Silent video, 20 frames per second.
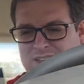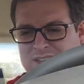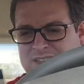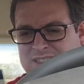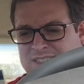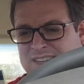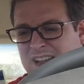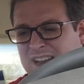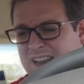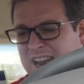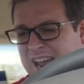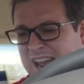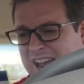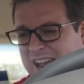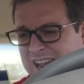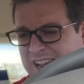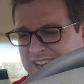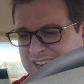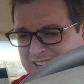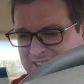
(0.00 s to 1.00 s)

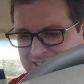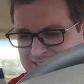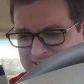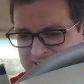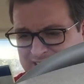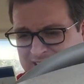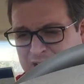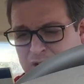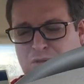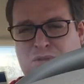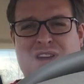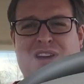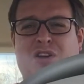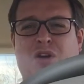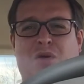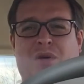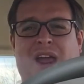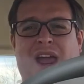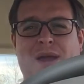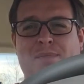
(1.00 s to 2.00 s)
Sunday, I don't think
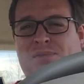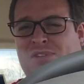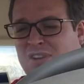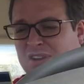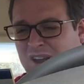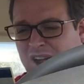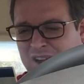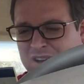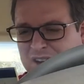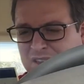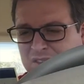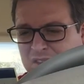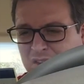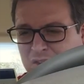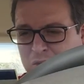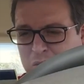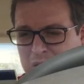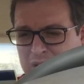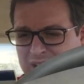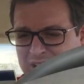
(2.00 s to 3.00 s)
no games in London
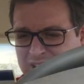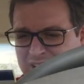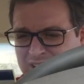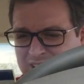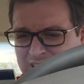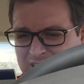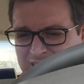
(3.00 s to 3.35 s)
this week.